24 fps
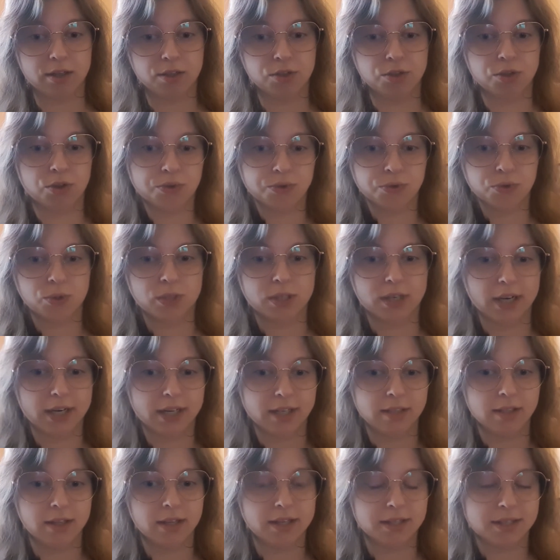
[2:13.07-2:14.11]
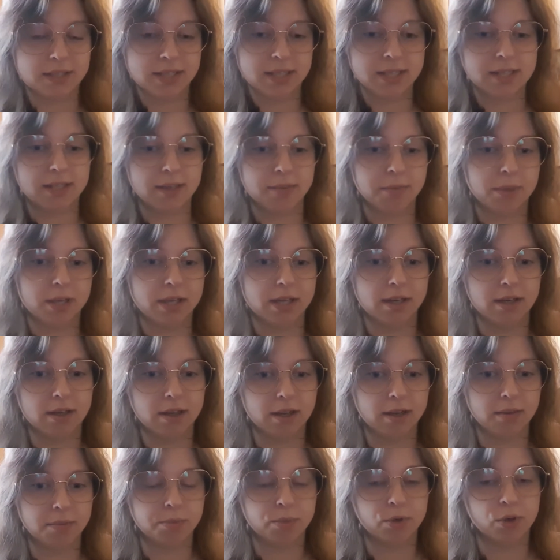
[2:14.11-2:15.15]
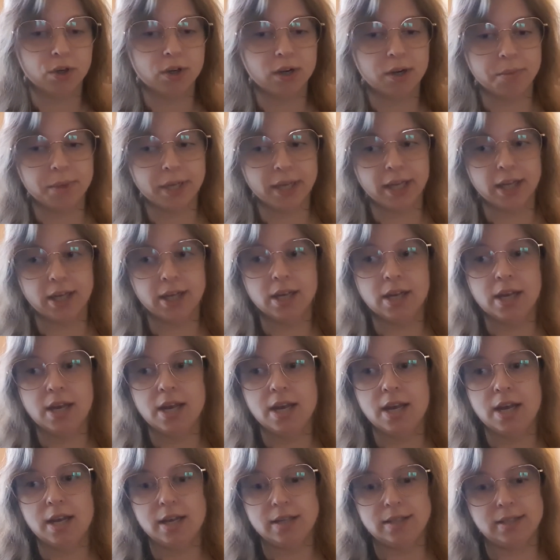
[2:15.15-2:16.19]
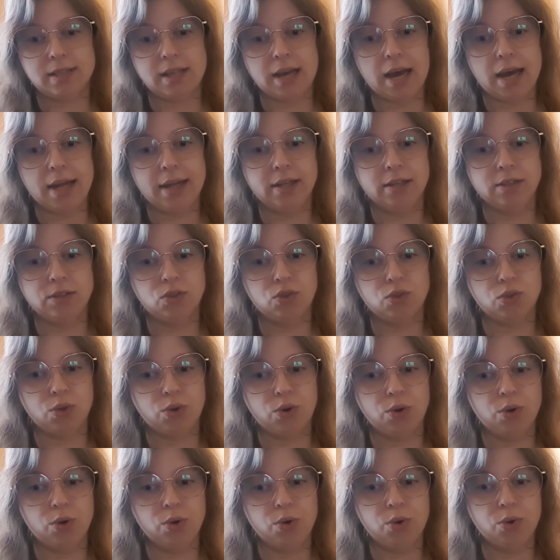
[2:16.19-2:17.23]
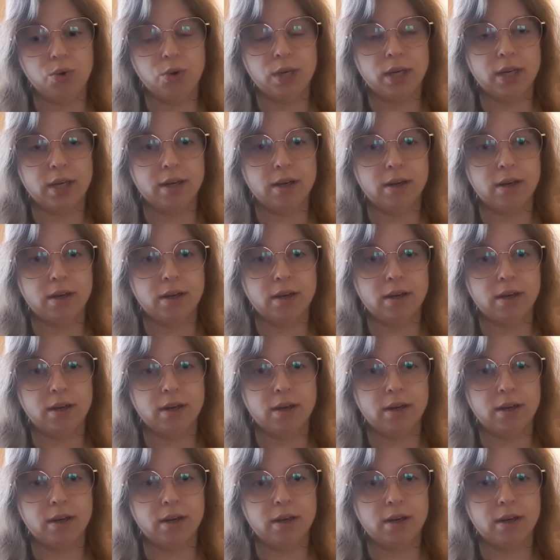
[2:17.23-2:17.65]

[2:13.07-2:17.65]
software and system and programming style. So